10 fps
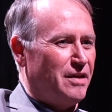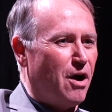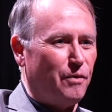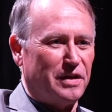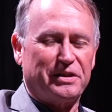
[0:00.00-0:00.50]

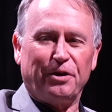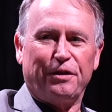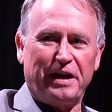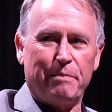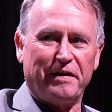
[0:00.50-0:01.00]
no, this little
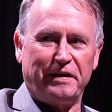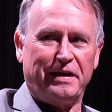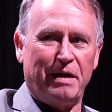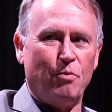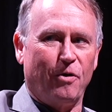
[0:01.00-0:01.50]
thing about the
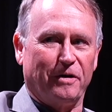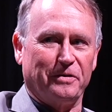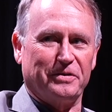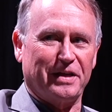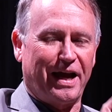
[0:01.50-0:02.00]
game
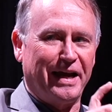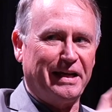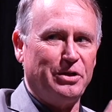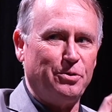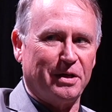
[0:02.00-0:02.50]
wardens, I, I
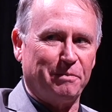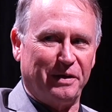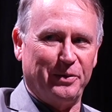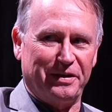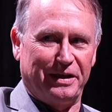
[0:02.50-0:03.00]
can do
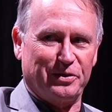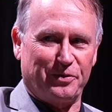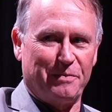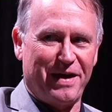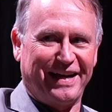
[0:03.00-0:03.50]
something with this
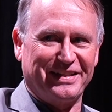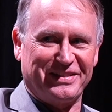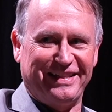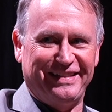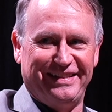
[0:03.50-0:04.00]
for the
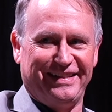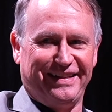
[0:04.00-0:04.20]
magazine, and